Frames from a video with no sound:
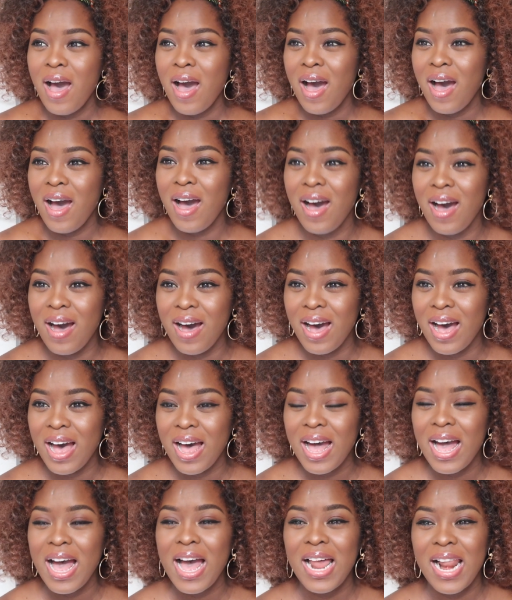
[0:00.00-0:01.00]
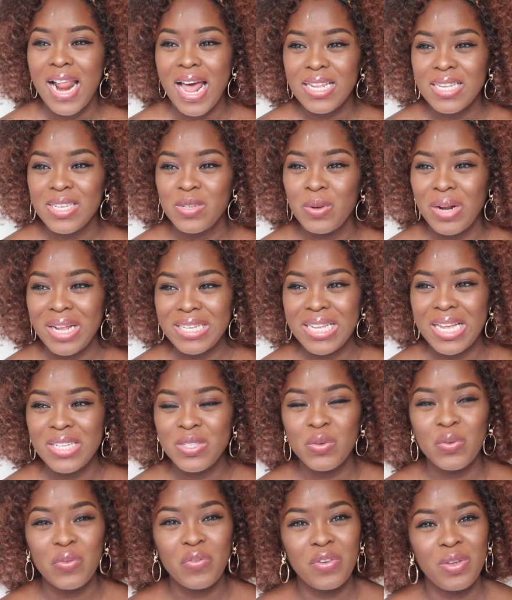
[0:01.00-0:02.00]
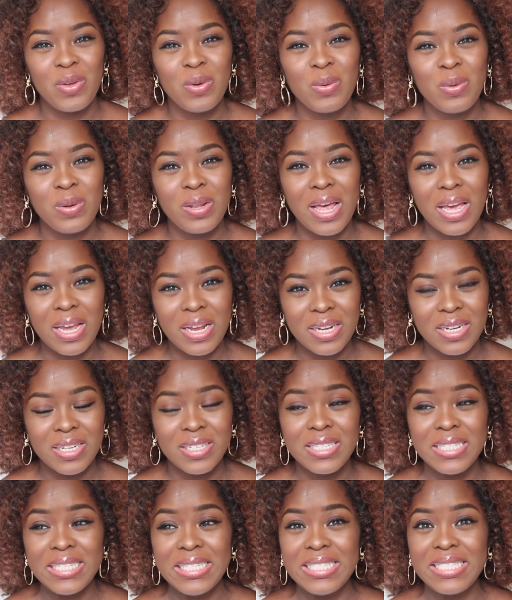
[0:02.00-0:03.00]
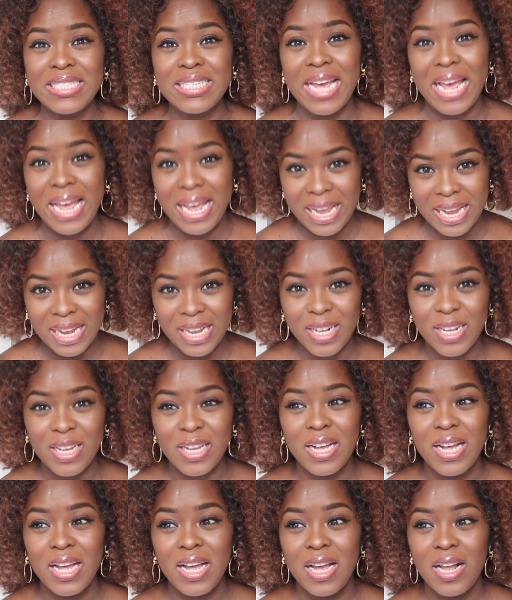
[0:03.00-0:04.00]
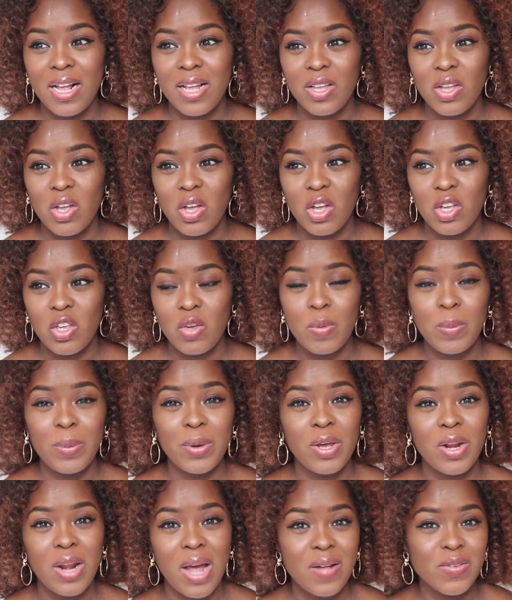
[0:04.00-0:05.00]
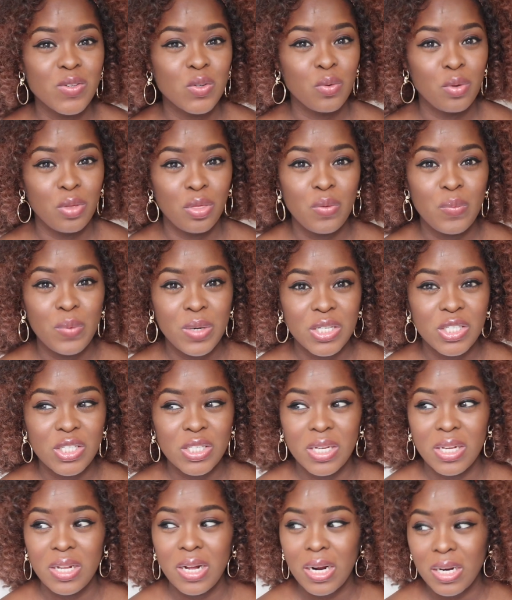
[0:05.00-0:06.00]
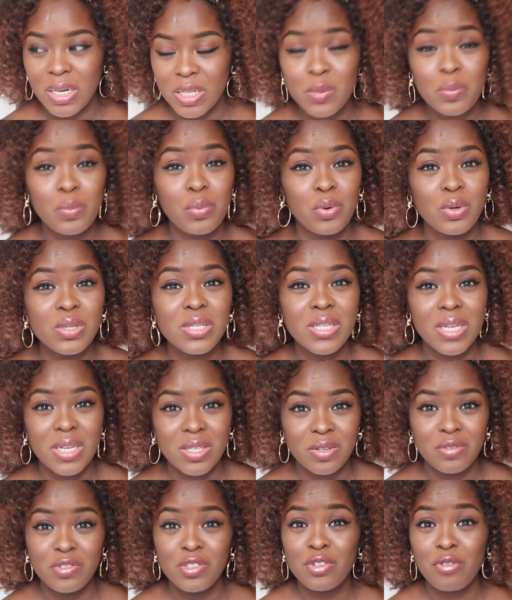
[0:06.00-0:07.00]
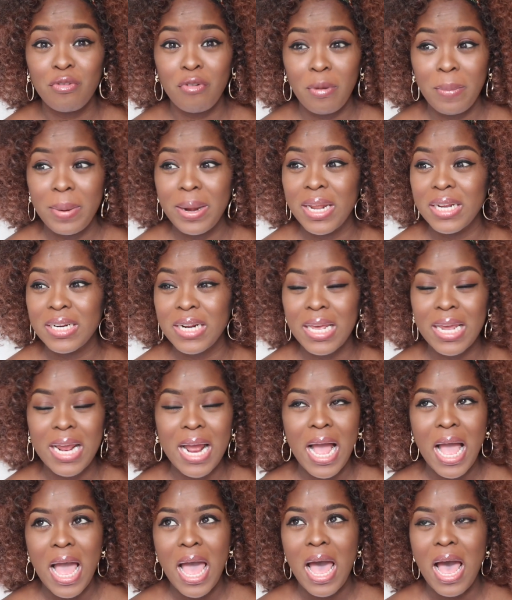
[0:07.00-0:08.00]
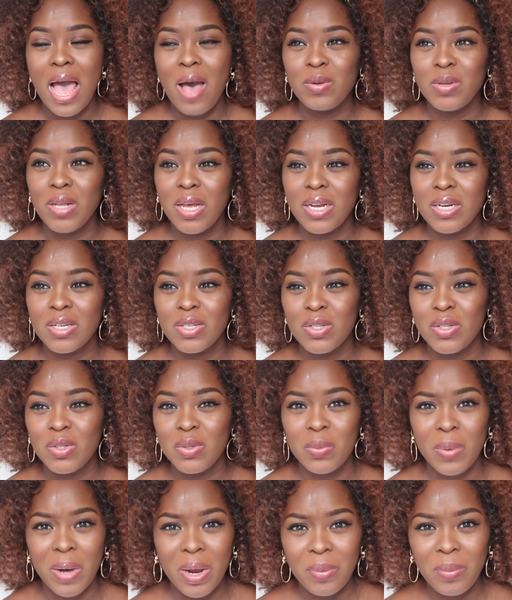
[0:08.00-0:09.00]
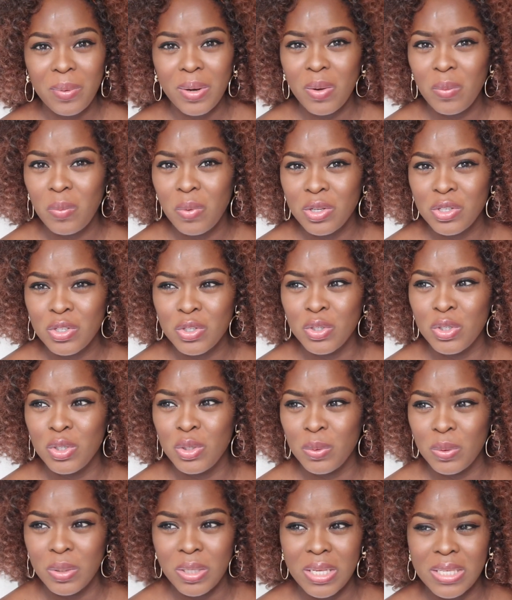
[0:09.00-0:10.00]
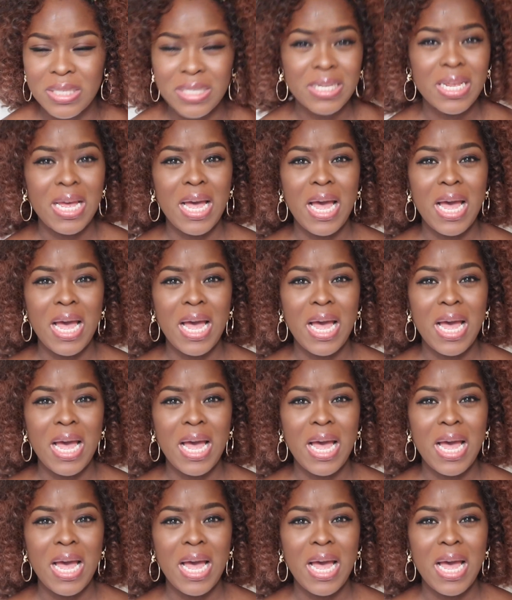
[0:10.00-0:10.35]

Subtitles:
God. That is when I started to feel like, dang, you're probably gonna have to go through this process of screaming. And like, I was like, do I really want to do this?